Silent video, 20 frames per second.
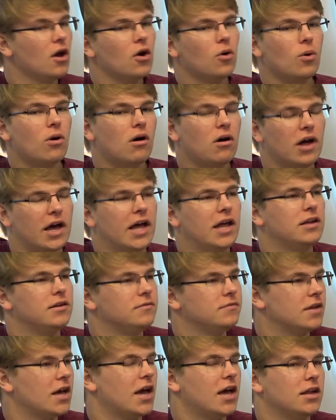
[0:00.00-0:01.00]
Well,
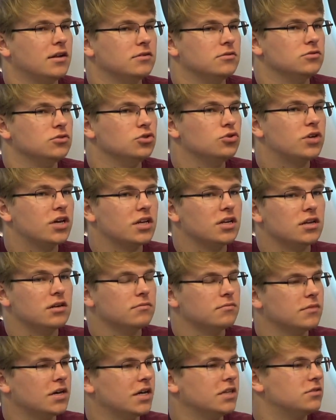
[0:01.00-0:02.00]
and you can.
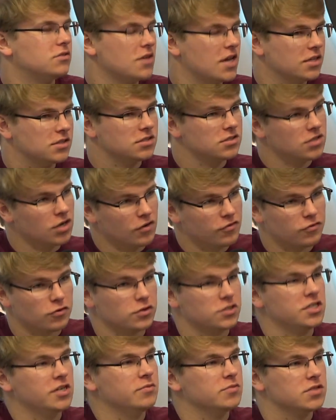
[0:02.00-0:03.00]
It's tough for
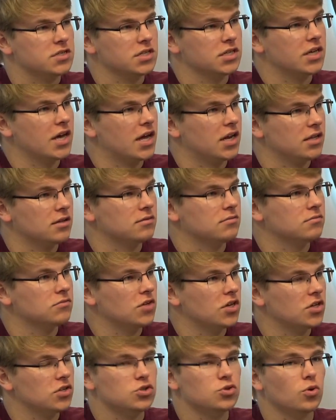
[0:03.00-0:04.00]
teams to get
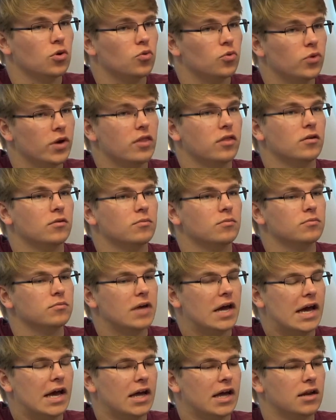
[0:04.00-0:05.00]
into a rhythm.
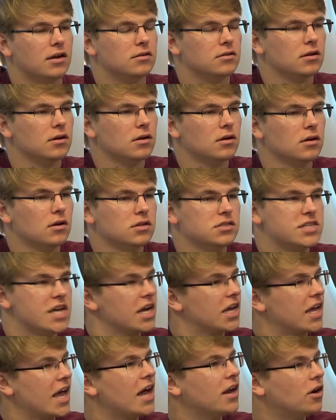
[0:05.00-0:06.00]
And
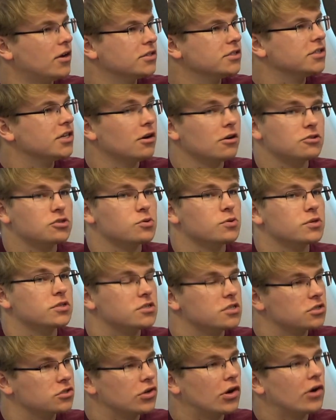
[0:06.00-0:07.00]
Tech had
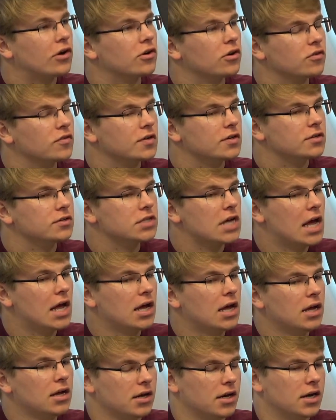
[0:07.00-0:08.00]
uncharacteristic turnovers.
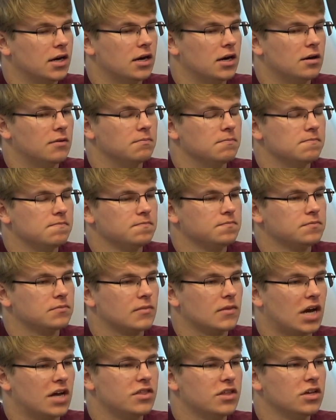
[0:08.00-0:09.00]

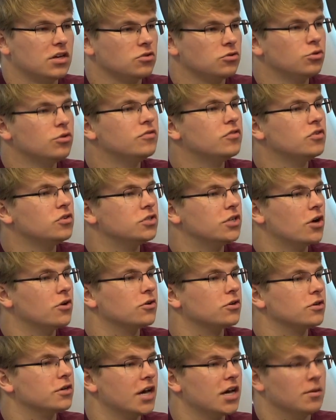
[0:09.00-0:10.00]
I think Louisville and
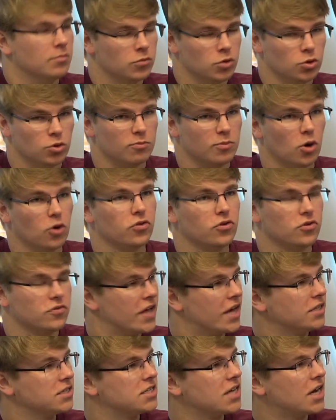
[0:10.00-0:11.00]
Notre Dame, who are both on
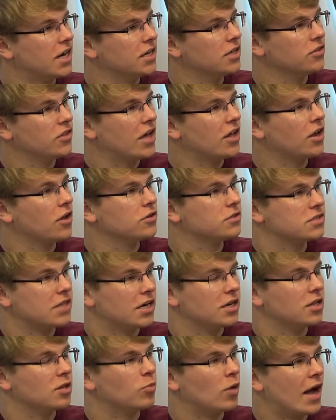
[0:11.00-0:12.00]
that other
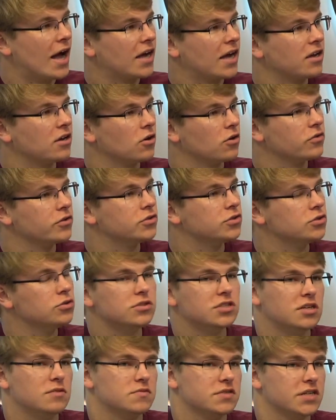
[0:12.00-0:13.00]
side of the bracket, are the 2
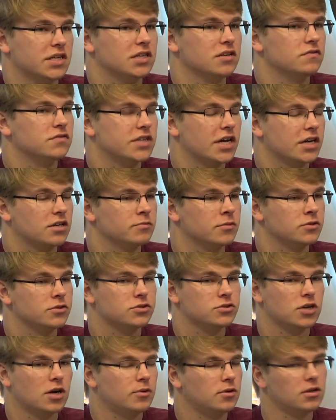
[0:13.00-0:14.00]
teams that give Tech the most
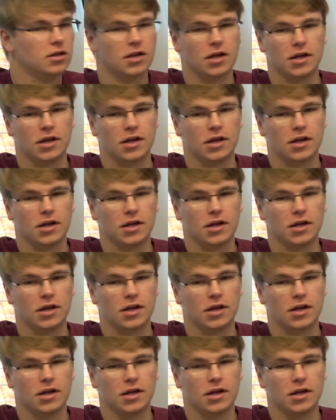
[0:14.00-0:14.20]
trouble.